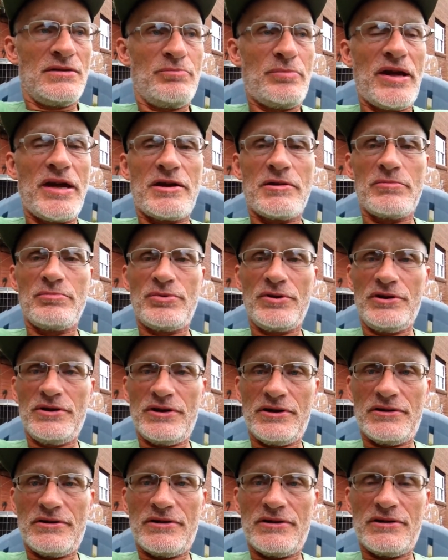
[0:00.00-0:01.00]

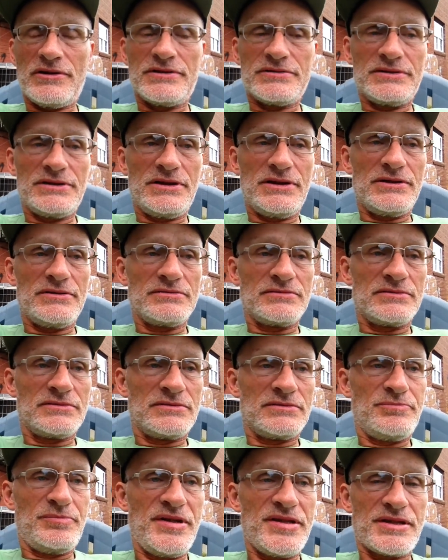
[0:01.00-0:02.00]
burger or
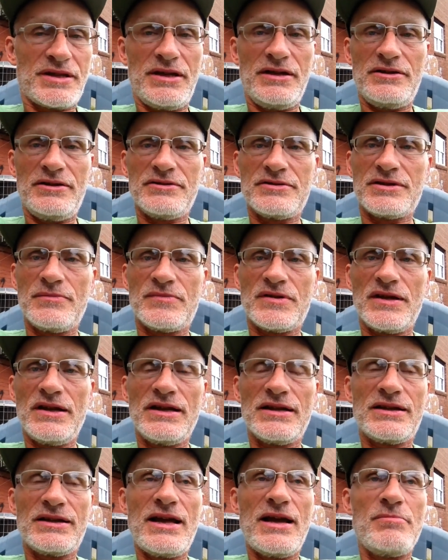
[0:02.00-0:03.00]
biscuit or something
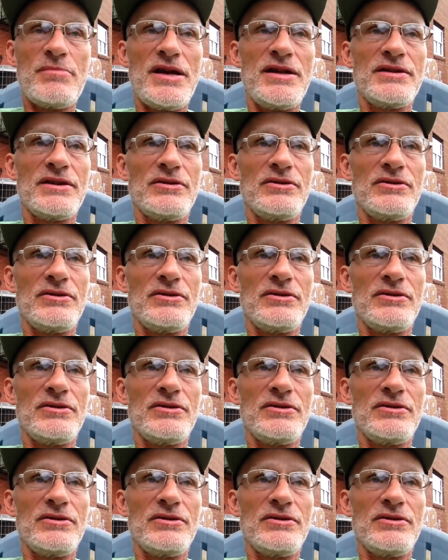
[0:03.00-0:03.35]
like that, man.